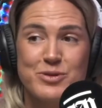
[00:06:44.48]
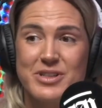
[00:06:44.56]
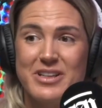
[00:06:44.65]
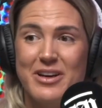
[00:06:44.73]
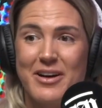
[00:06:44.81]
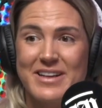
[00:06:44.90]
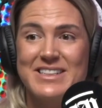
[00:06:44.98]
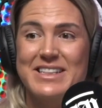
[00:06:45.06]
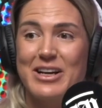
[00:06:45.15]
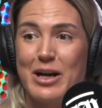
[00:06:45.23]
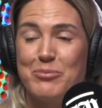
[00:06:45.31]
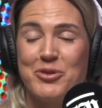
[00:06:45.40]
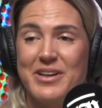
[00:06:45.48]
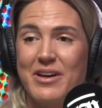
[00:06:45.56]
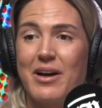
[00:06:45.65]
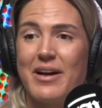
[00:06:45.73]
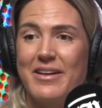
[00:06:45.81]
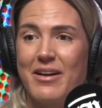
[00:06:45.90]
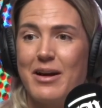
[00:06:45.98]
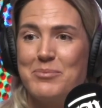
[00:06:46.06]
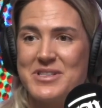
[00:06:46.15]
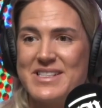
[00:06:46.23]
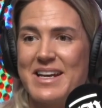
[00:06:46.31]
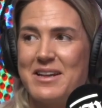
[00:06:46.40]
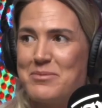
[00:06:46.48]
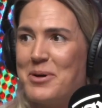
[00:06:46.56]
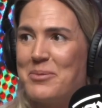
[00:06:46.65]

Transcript: would 99.99% of the